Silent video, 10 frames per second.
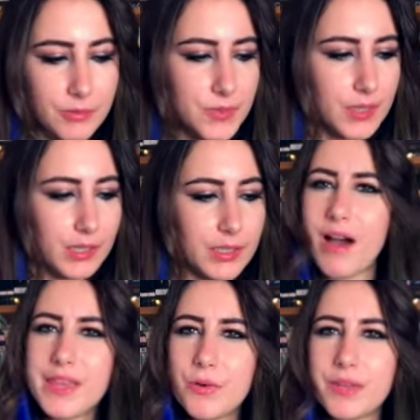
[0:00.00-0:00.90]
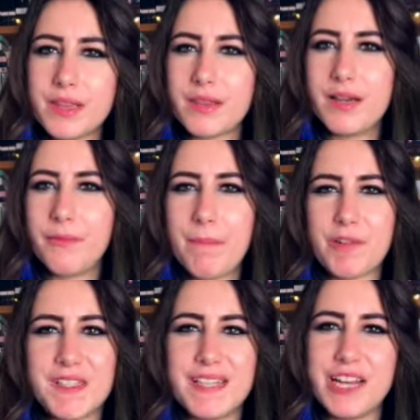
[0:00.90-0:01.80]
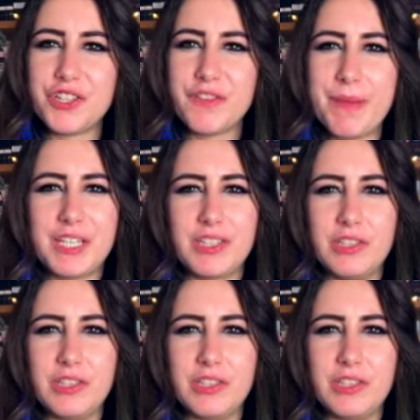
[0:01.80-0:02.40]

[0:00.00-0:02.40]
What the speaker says: So I thought that the representation of mental